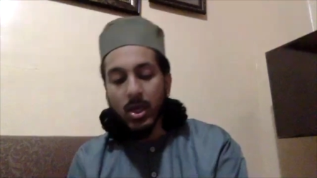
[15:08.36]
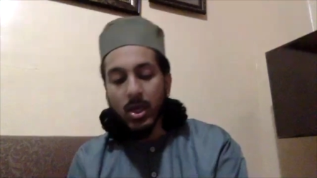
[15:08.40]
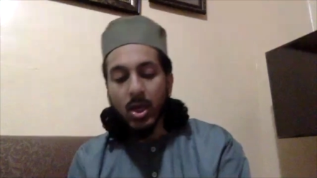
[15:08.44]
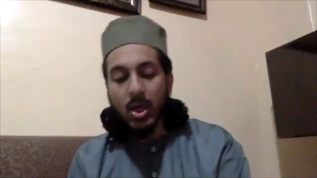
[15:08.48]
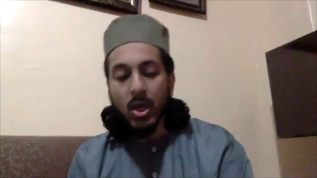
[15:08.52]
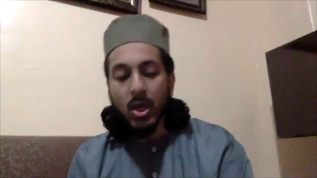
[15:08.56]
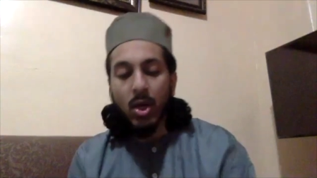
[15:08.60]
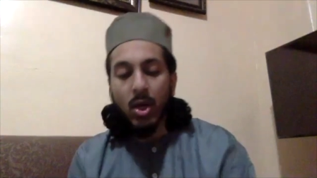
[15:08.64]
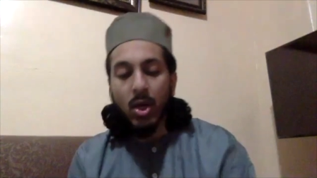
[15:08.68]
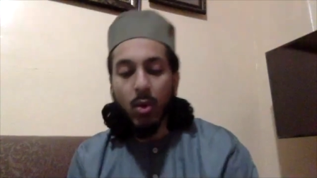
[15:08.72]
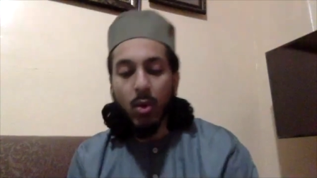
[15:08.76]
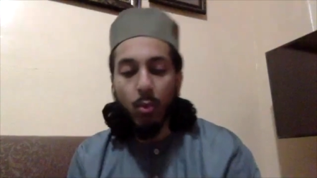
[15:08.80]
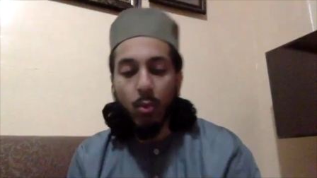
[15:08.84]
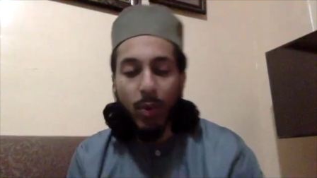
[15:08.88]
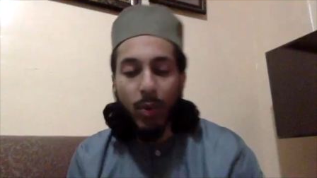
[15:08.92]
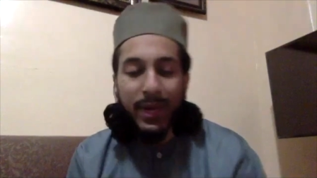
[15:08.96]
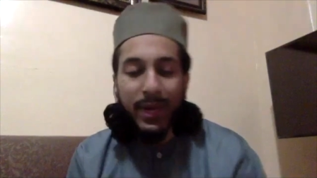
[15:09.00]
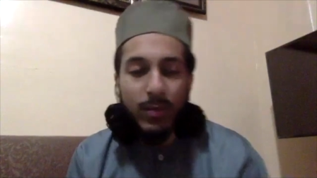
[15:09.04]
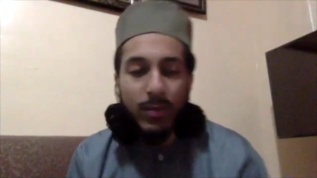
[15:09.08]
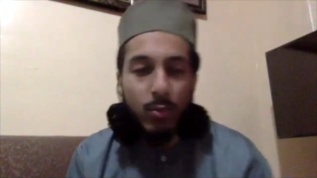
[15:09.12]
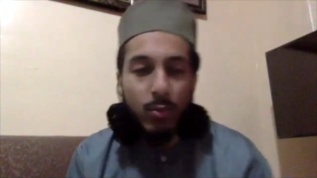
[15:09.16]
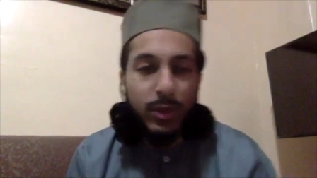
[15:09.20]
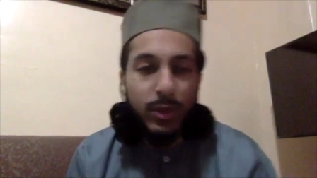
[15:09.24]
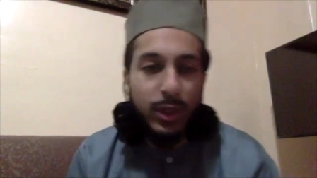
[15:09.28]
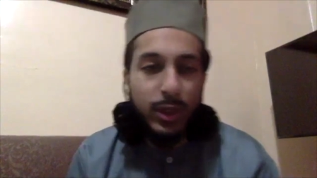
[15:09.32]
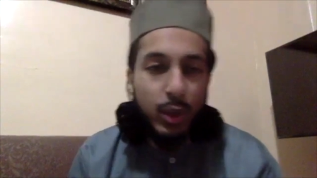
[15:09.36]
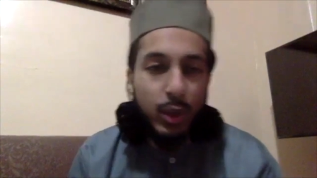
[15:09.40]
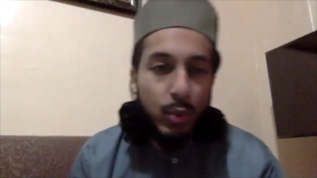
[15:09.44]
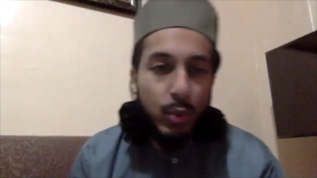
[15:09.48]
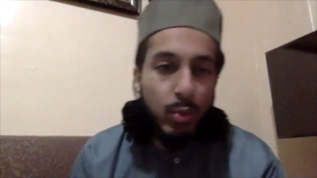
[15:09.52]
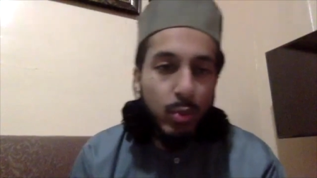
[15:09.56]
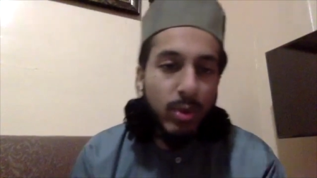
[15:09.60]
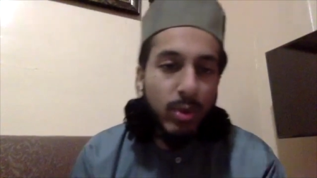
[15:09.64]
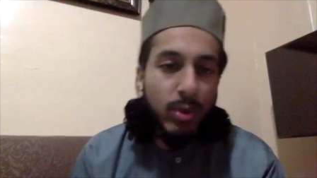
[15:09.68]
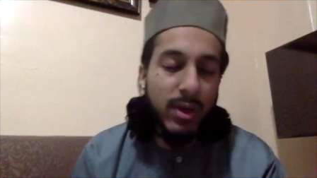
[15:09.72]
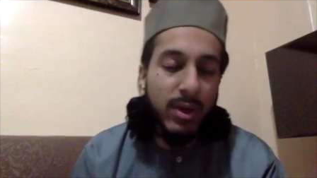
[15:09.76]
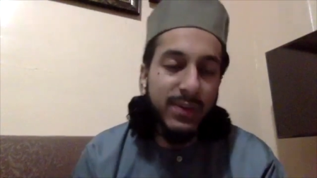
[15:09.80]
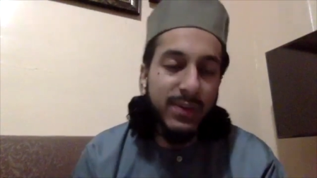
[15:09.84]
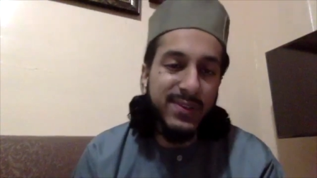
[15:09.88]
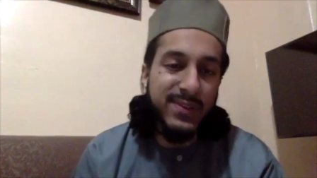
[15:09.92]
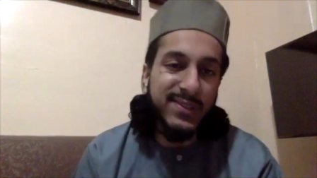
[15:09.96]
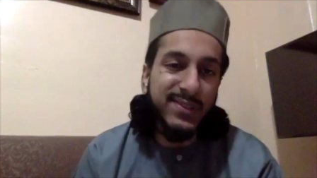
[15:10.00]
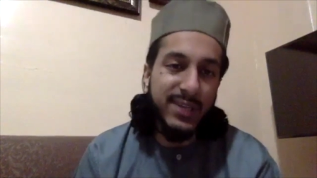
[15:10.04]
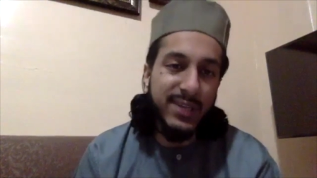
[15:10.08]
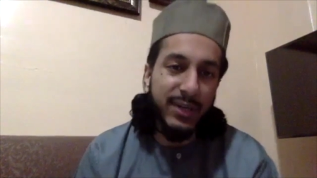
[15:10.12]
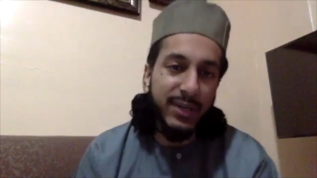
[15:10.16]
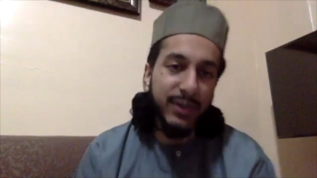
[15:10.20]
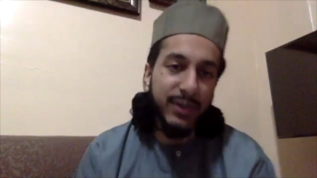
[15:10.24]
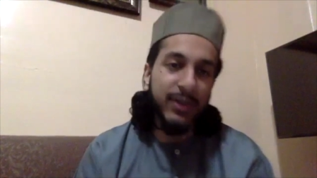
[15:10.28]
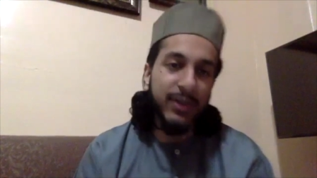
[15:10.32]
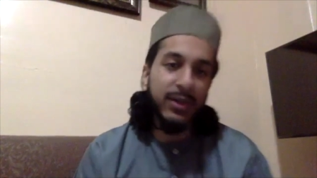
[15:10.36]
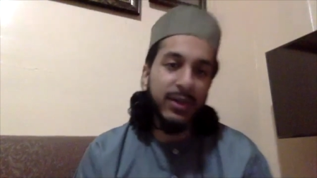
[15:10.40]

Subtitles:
When would you consider